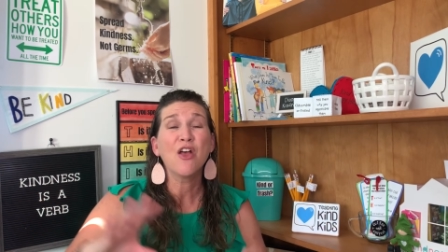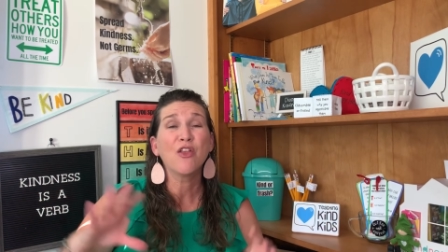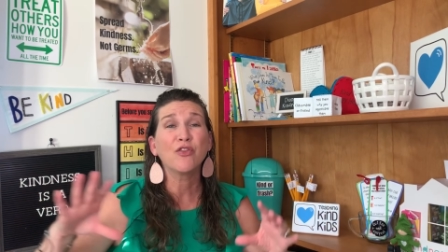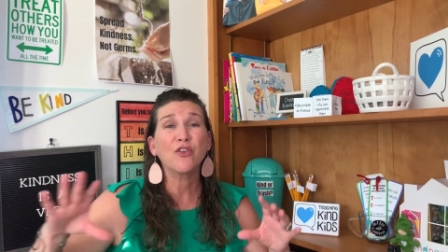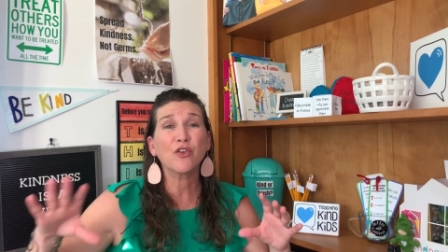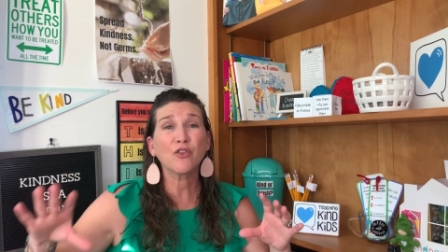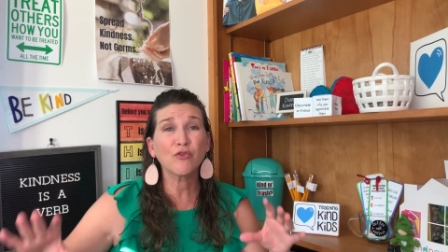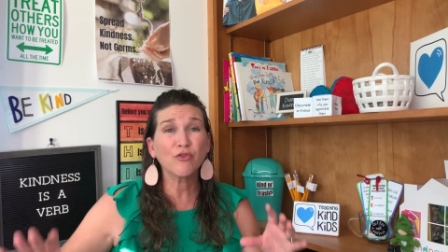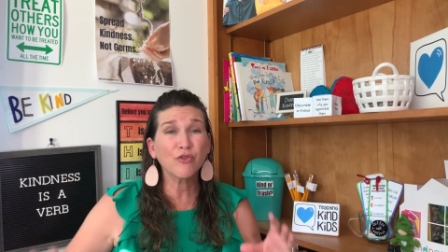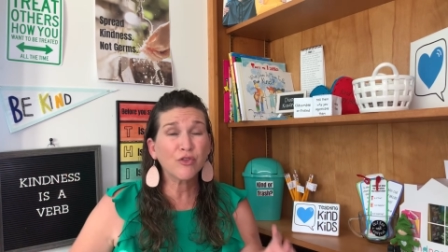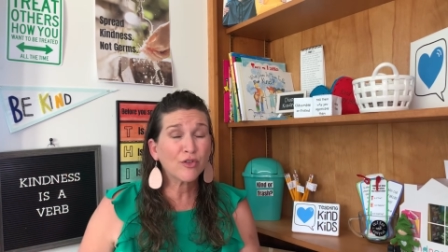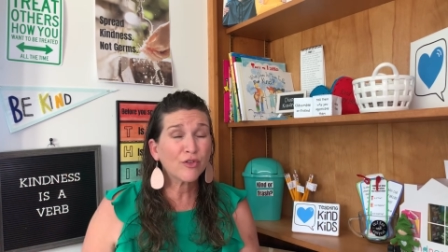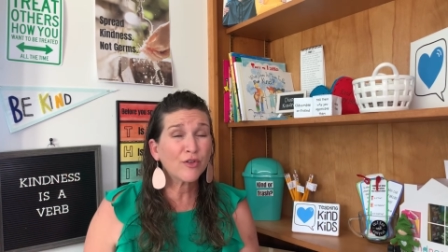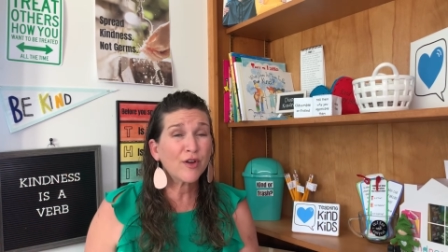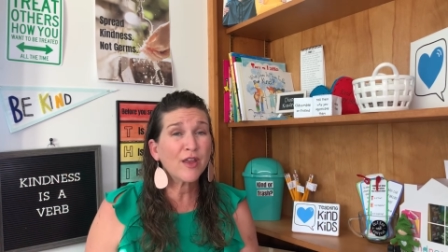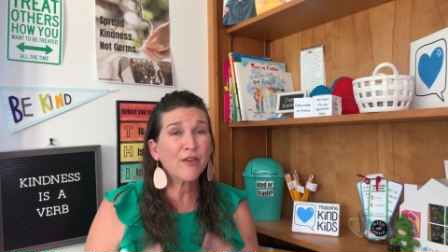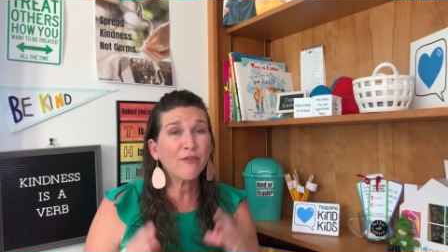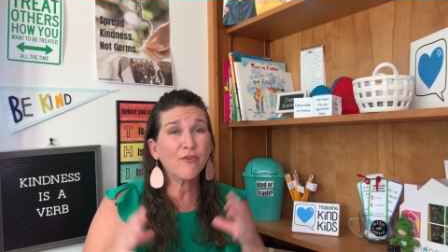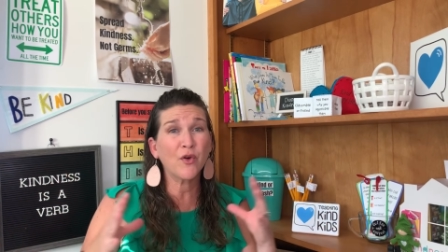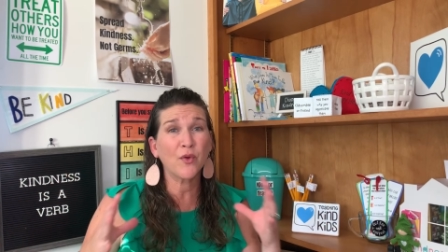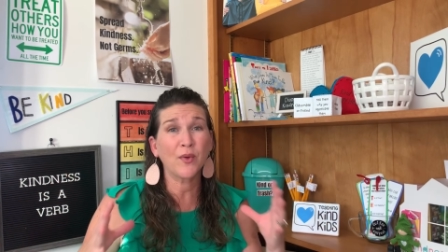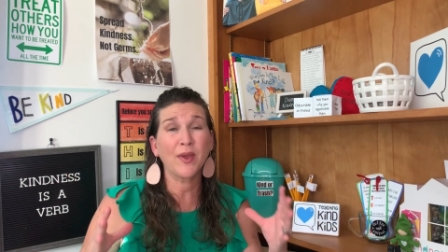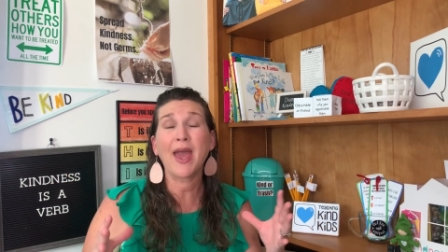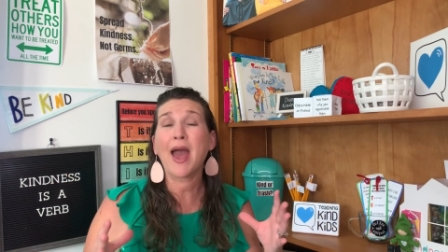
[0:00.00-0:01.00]
they're learning
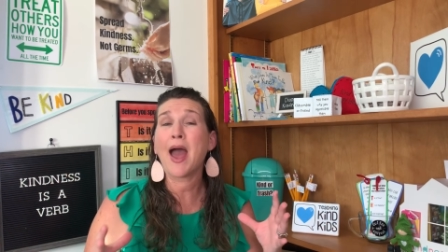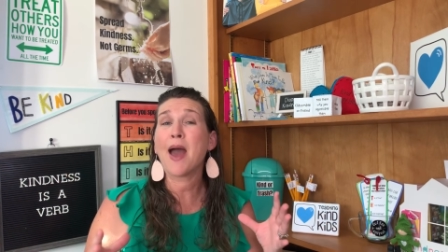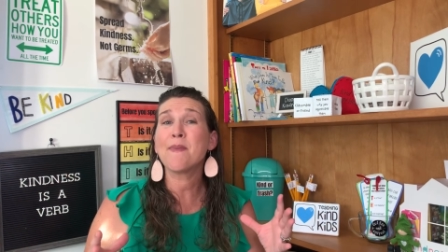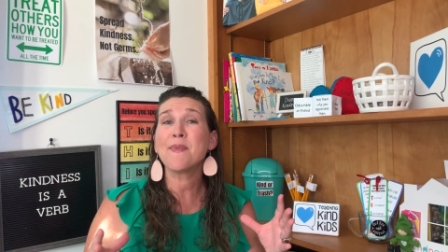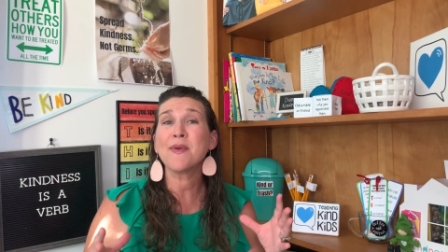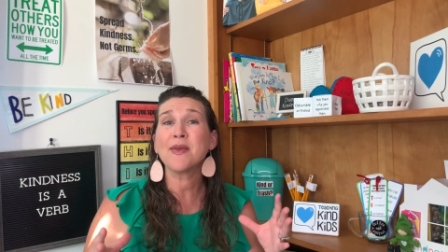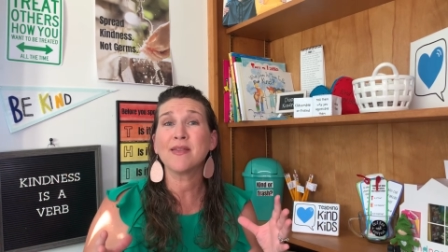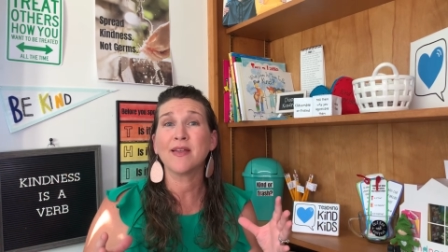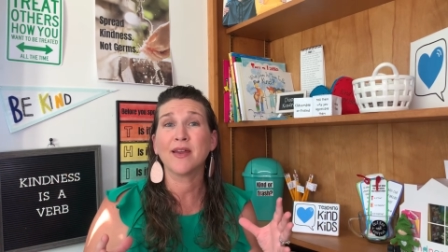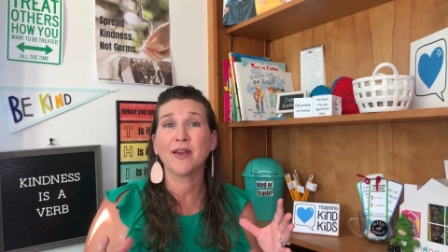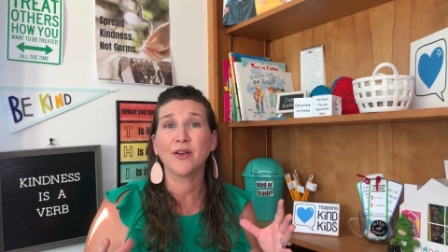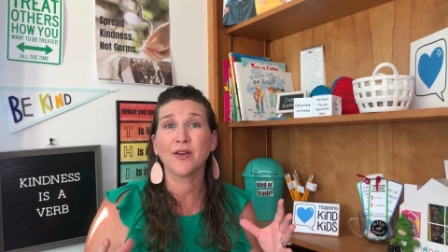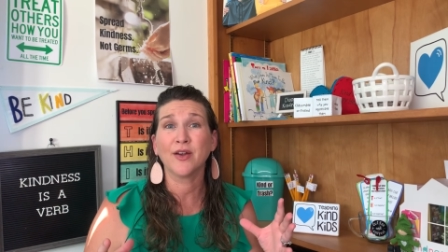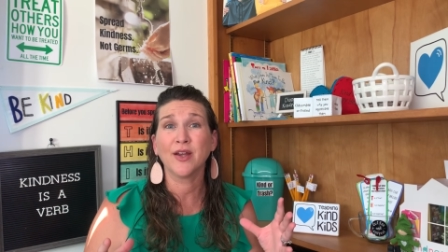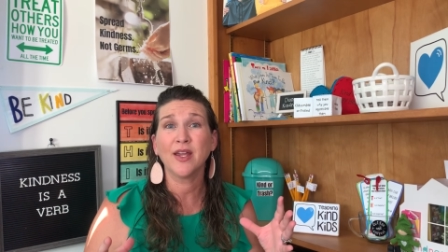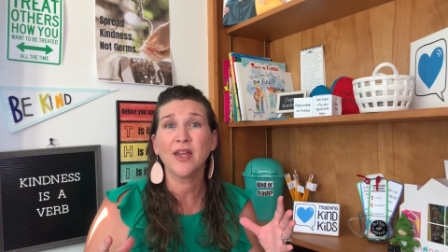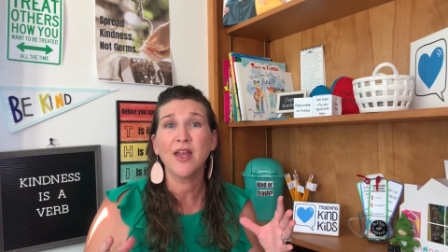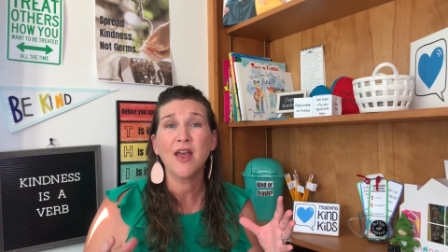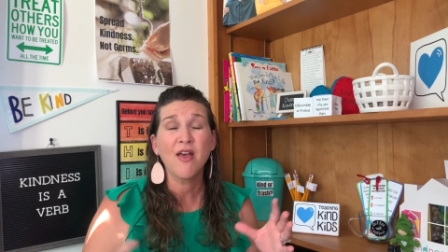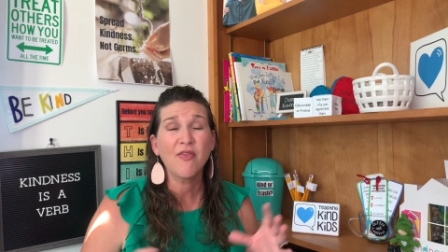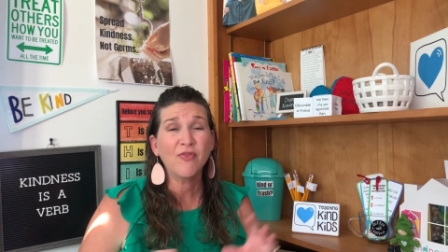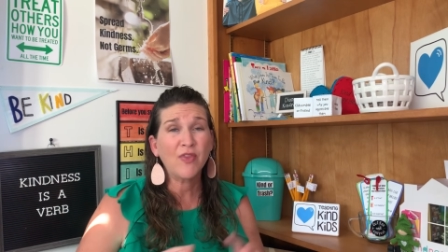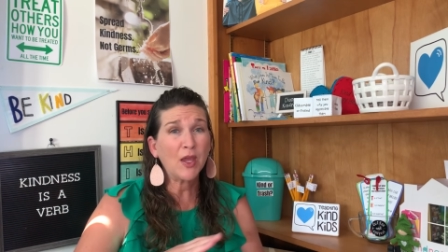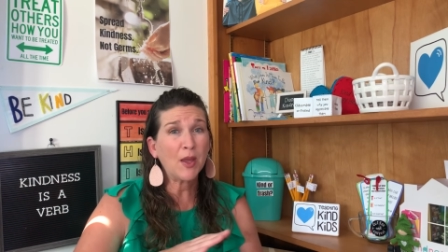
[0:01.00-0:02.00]
vocabulary.
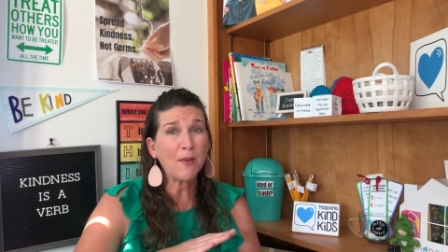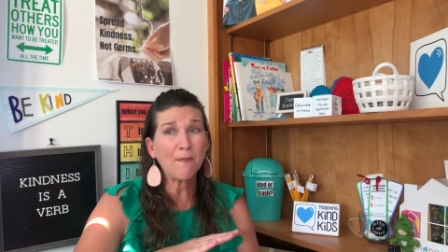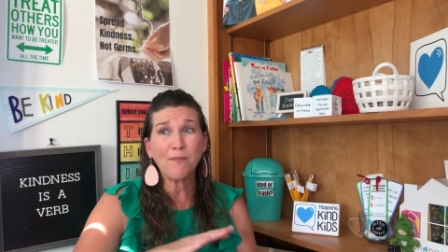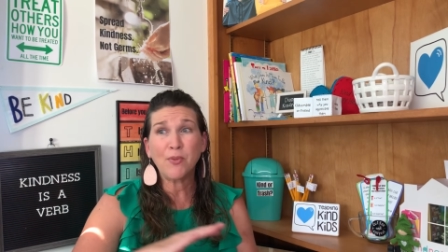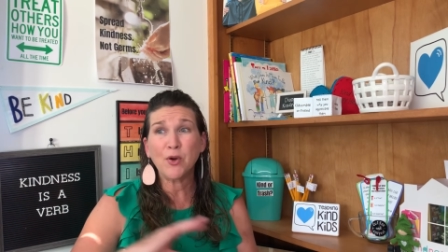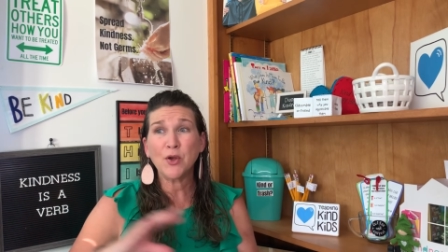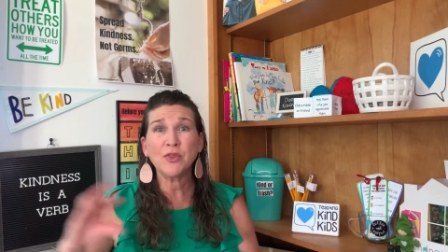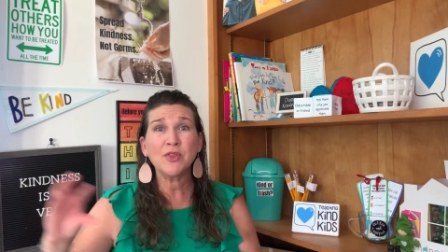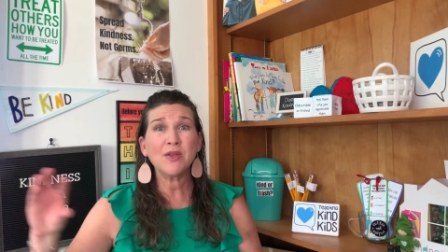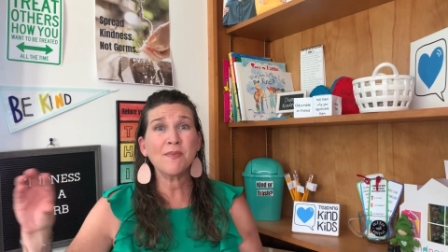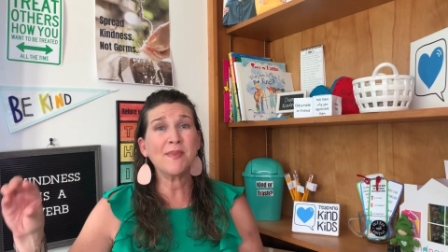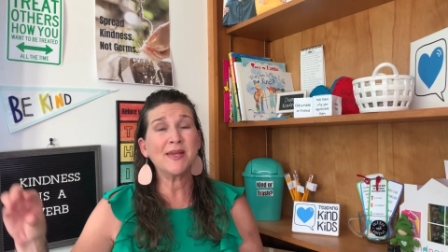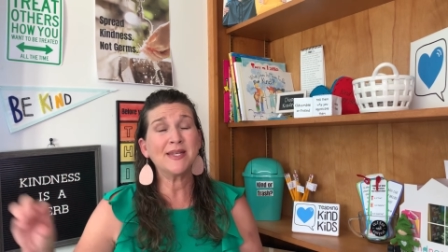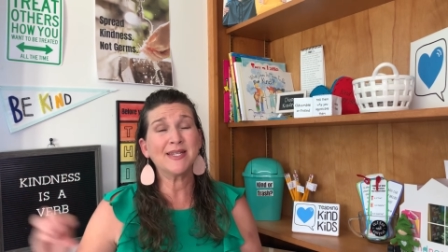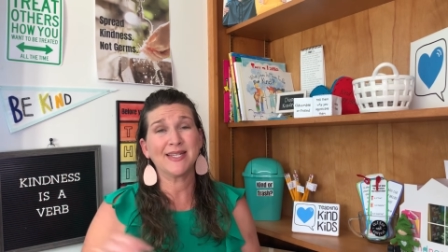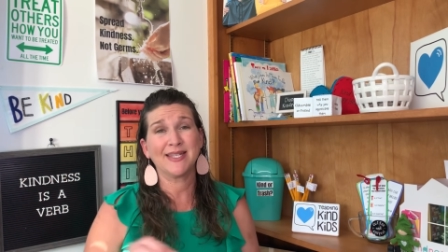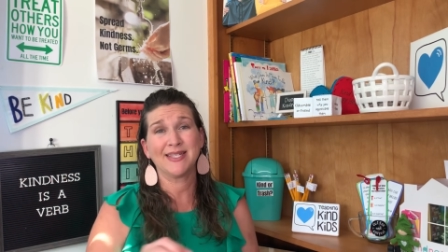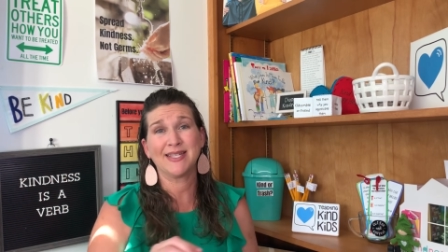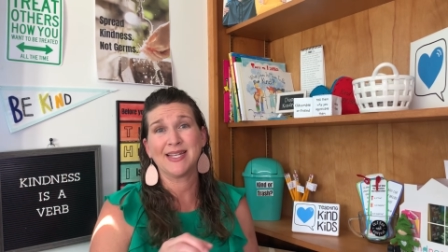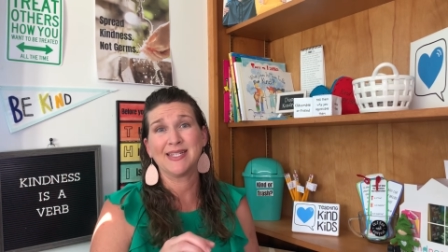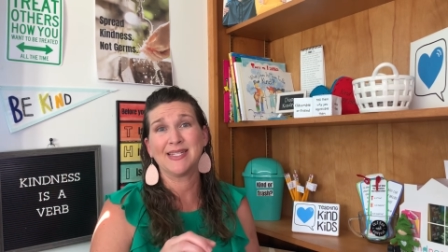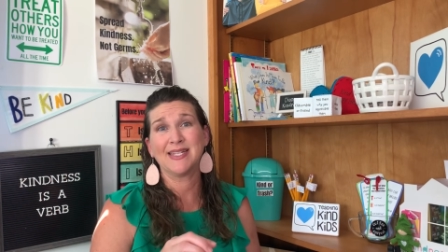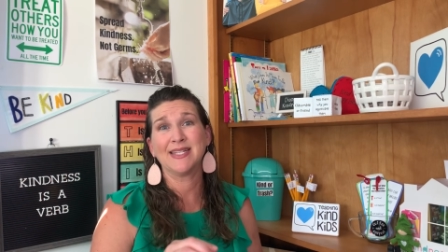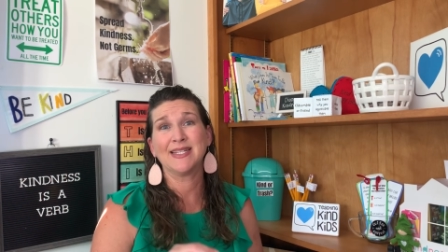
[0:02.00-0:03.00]
They can put them into
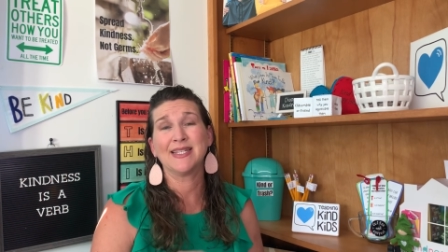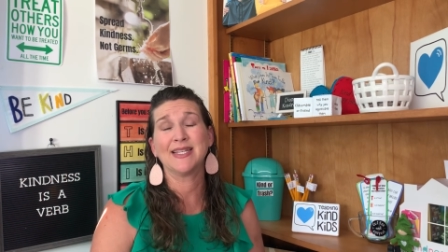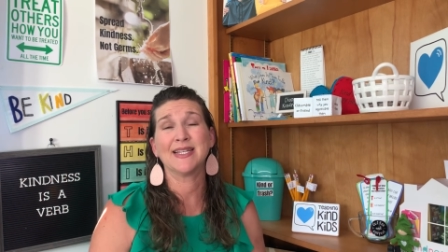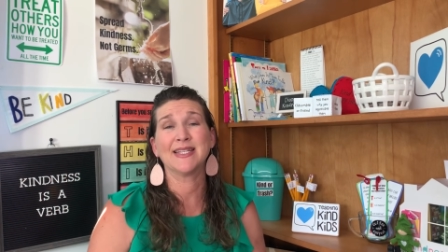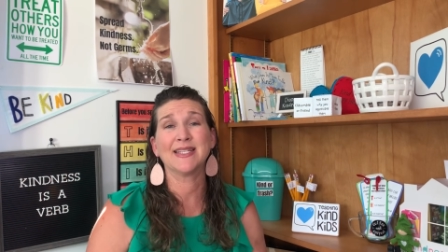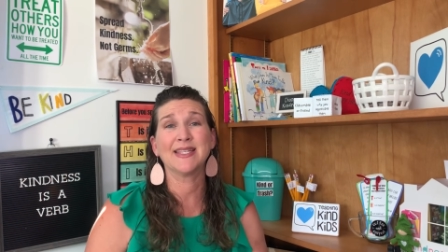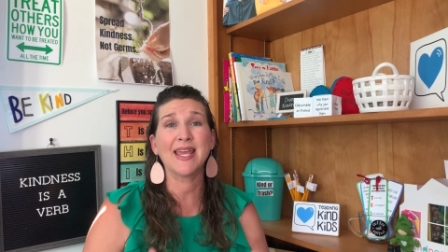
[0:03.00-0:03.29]
sentences.